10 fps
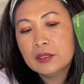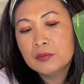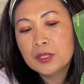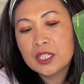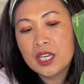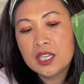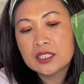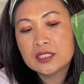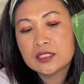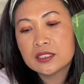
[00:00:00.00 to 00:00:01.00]

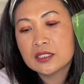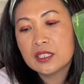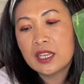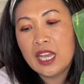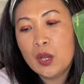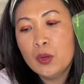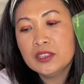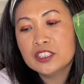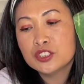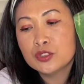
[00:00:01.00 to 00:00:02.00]
because I
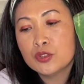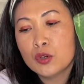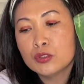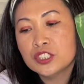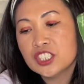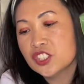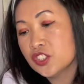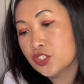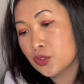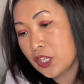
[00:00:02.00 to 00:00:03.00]
want this to grow just
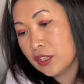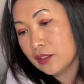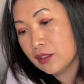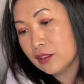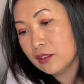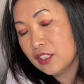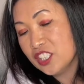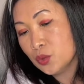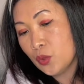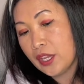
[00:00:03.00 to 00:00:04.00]
straight
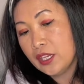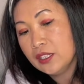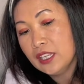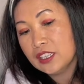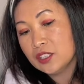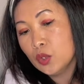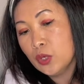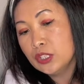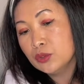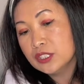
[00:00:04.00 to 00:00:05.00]
this way, not
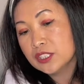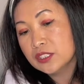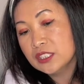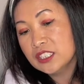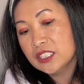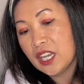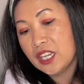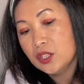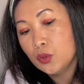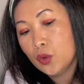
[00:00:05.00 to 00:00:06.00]
going to this
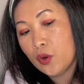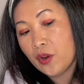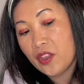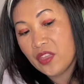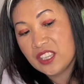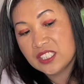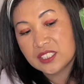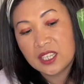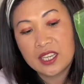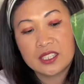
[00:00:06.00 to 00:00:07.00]
side or this
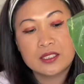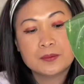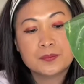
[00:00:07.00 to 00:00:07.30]
side.